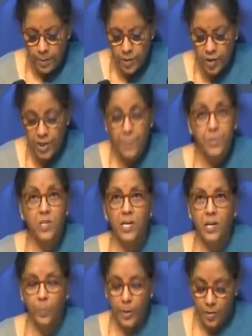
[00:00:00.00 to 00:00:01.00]
steps
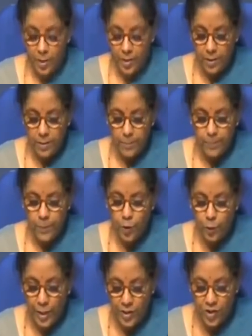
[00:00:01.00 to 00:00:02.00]
that have been taken.
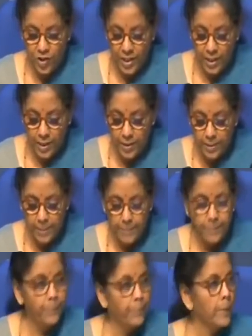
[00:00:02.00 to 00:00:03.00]
So that's the second.
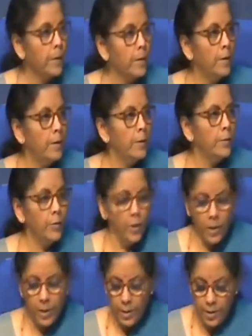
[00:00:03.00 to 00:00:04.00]

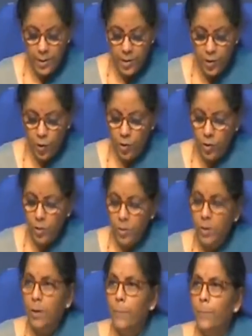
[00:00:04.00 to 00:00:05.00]
Third is on
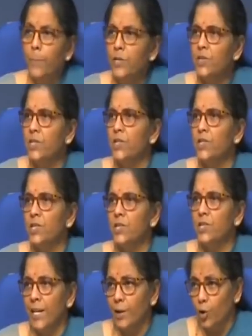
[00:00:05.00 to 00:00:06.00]
businesses
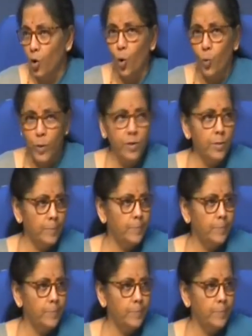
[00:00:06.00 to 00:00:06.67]
and COVID.